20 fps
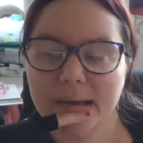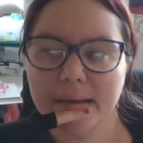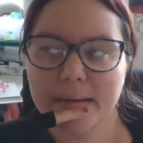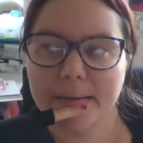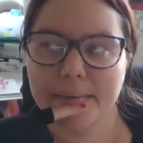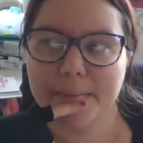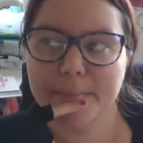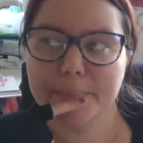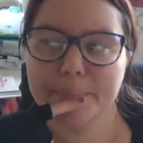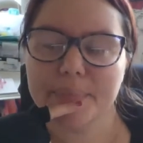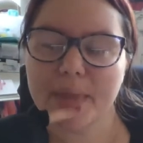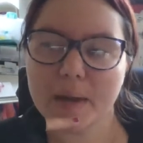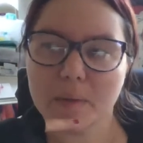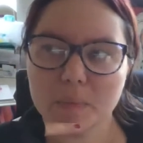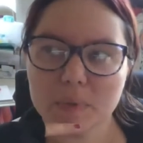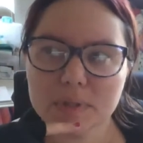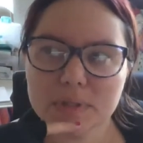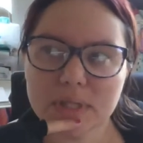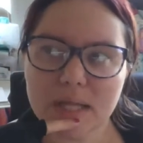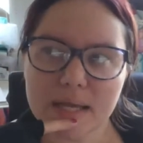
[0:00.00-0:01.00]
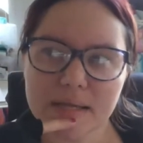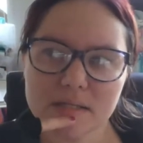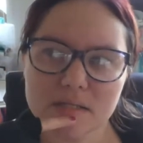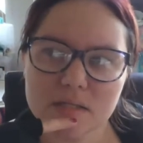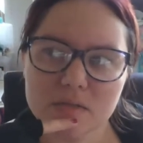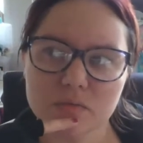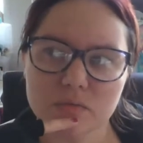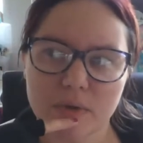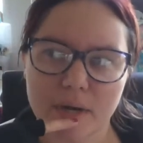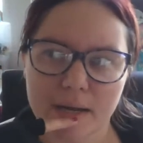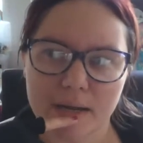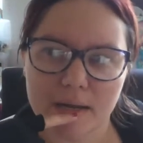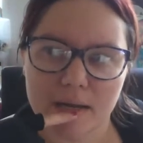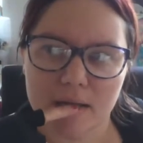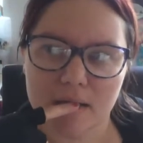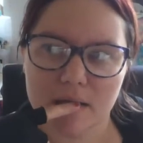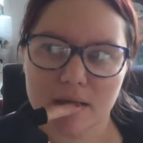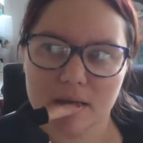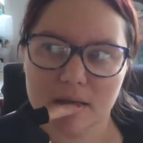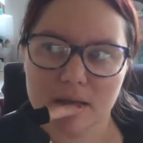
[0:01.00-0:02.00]
I would like to
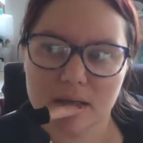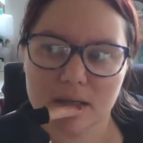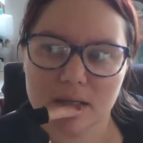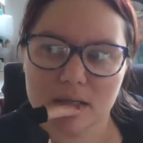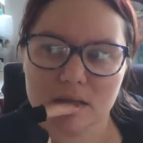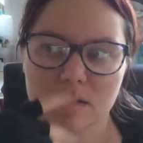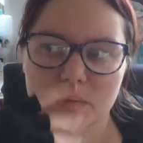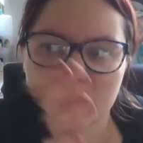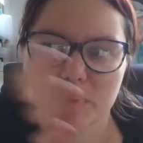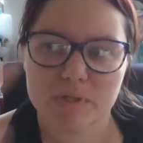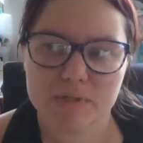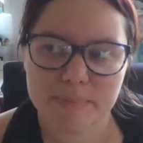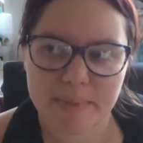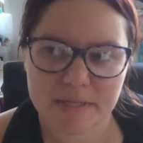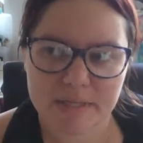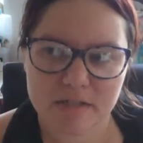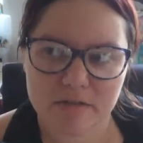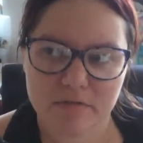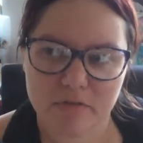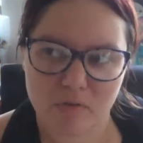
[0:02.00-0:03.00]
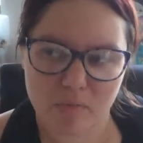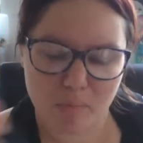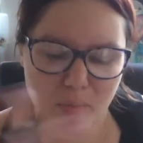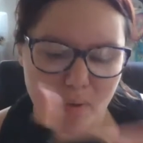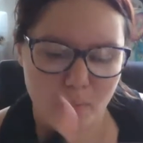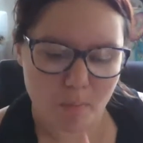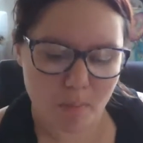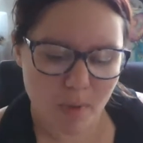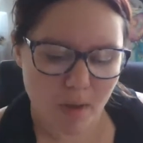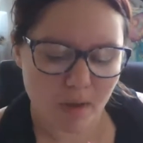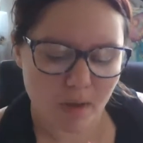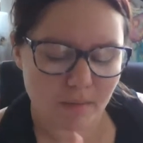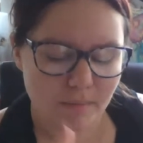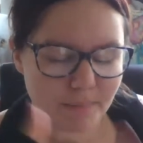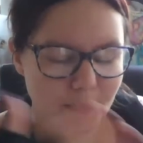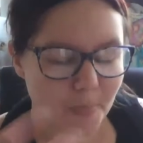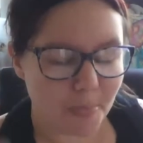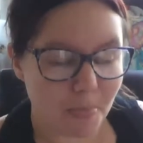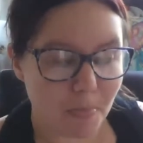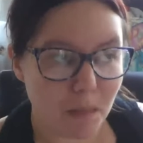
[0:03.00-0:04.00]
write in the perspective of
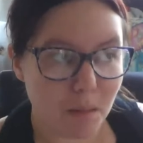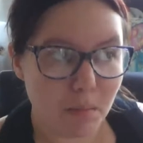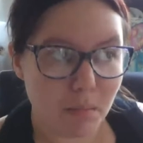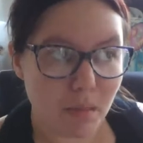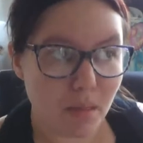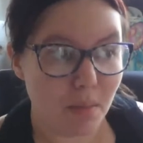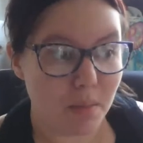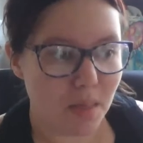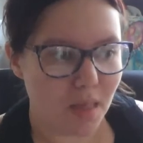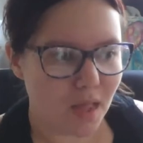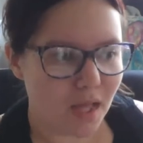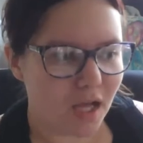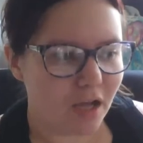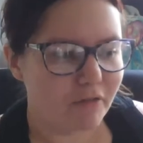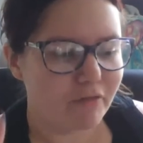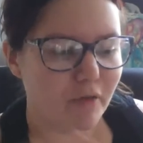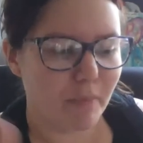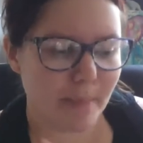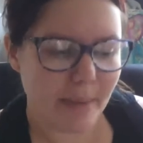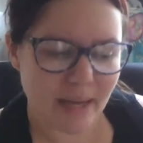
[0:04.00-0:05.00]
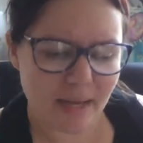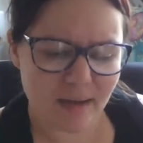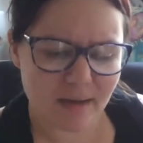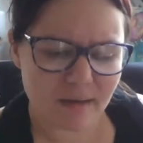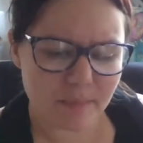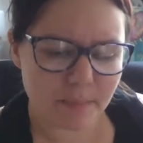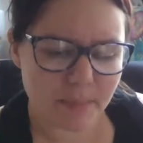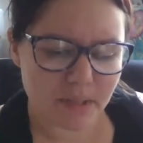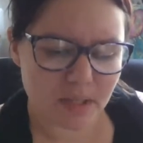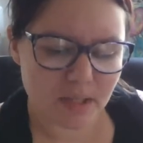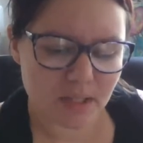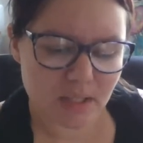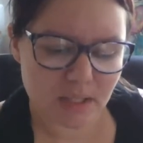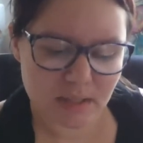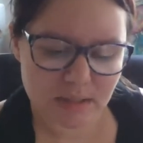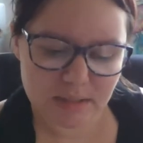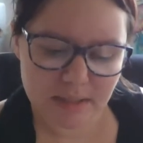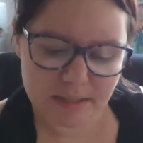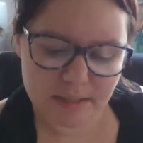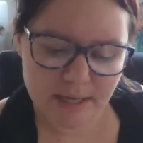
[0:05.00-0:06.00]
a man,
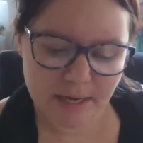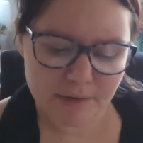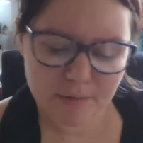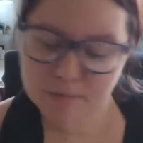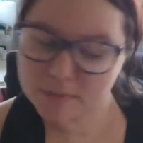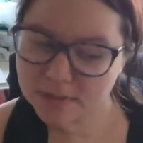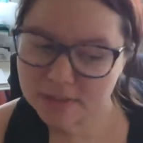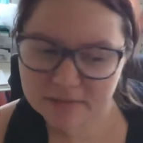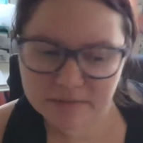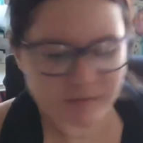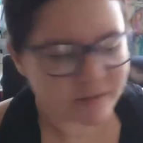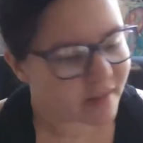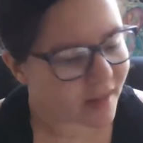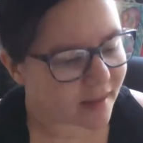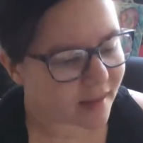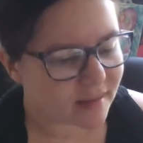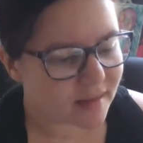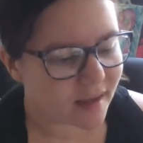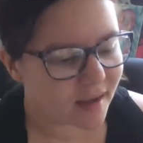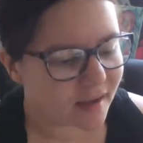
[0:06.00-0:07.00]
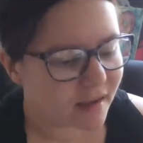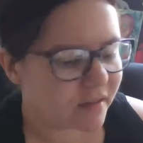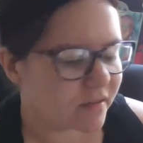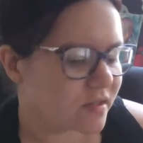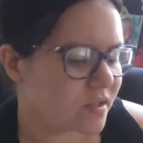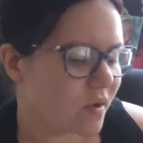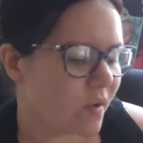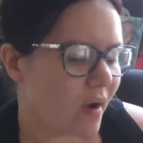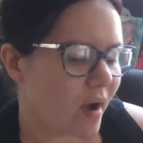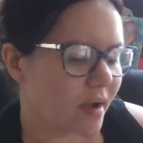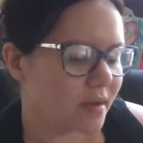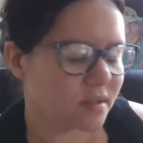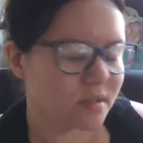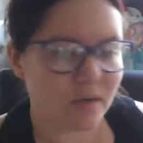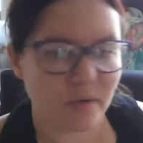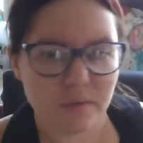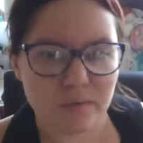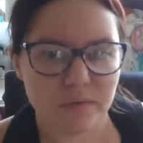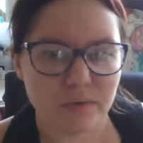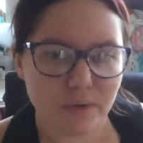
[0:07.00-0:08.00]
but like, I don't live that life, so I
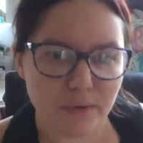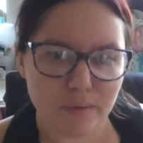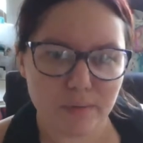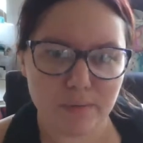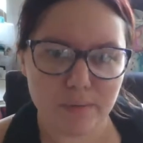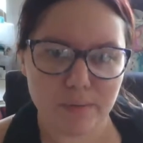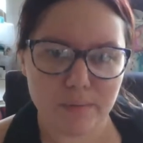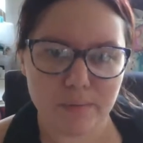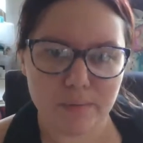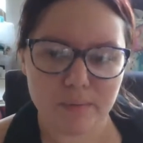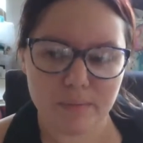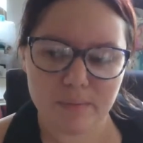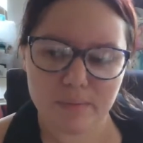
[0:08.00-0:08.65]
don't know